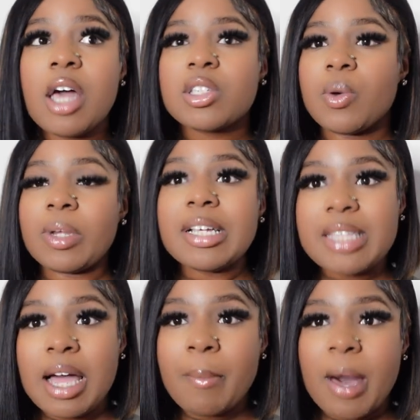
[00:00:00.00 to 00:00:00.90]
So when I
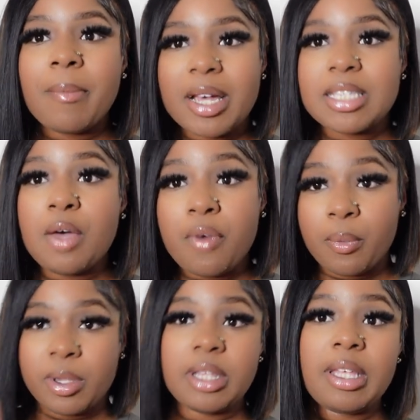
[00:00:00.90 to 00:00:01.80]
say I'm by myself,
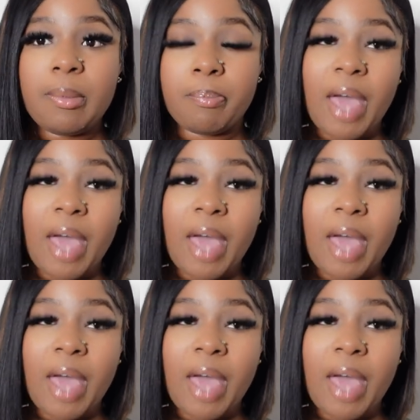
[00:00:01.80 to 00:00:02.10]
I'm really